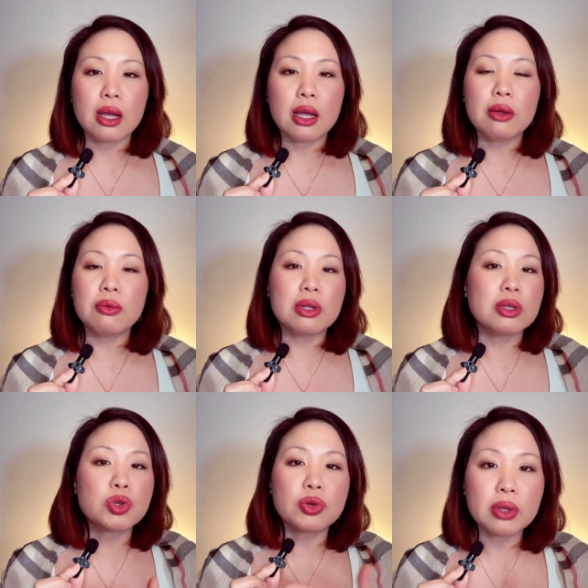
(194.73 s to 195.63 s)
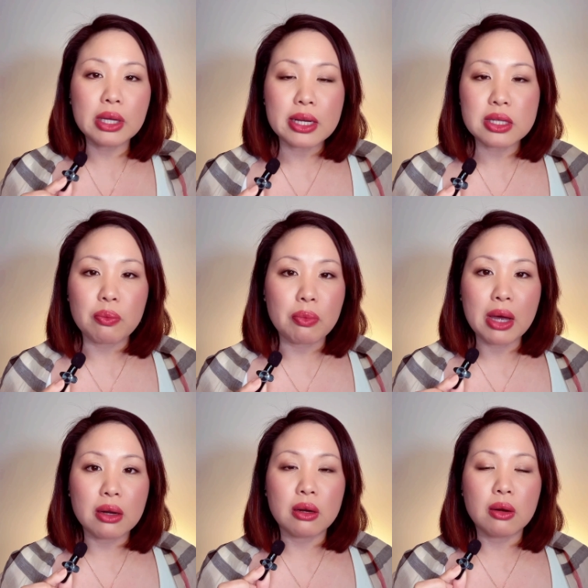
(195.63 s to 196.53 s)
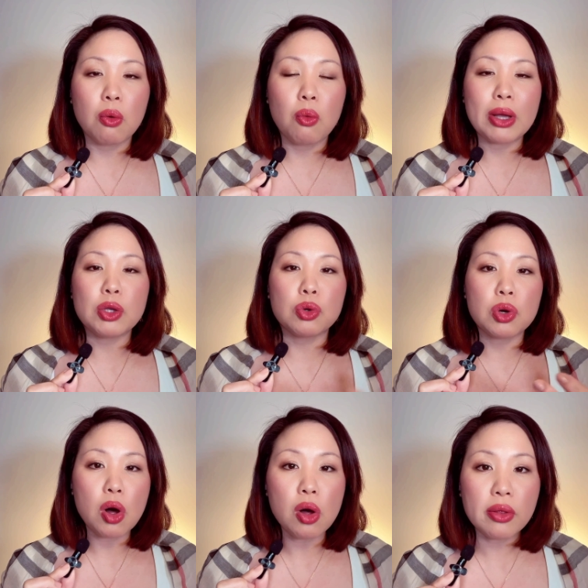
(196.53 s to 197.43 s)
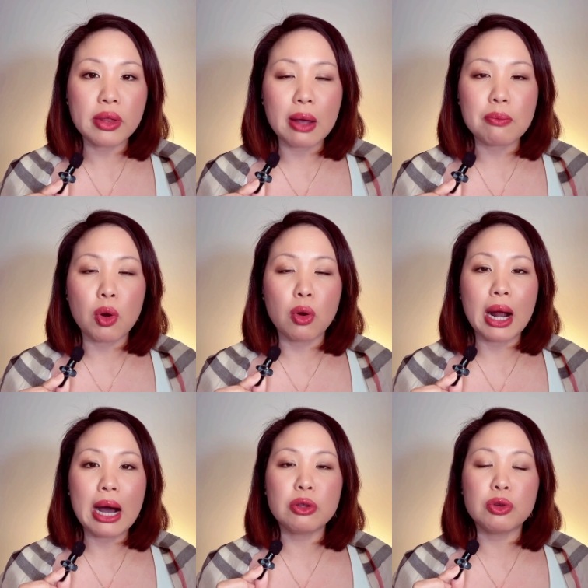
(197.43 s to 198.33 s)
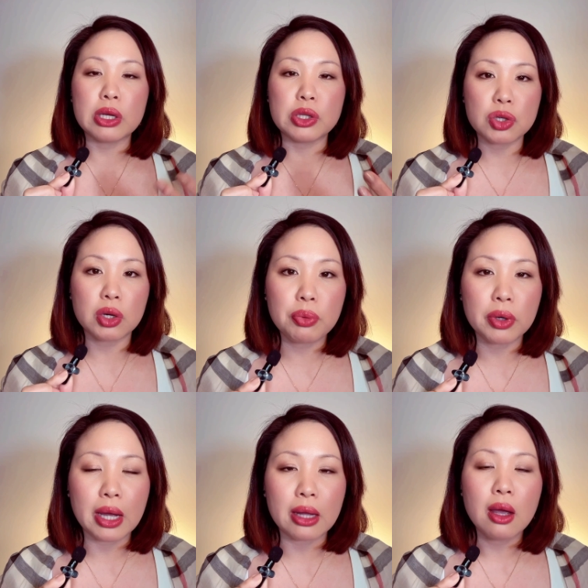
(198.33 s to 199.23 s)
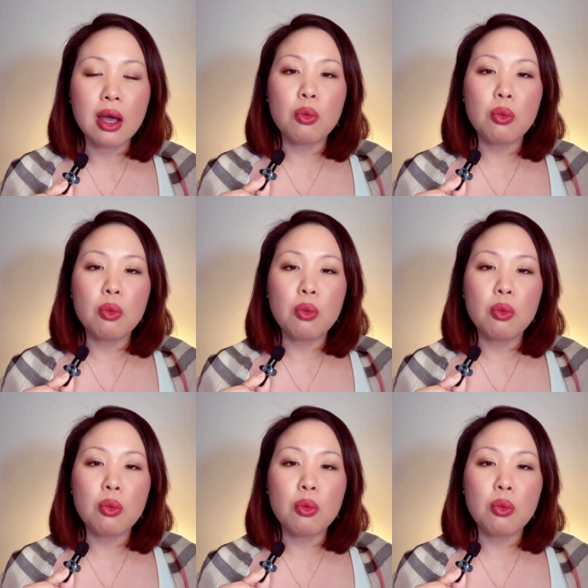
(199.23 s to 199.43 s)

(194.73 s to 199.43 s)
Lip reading: It truly doesn't matter what you call them or how you interpret it.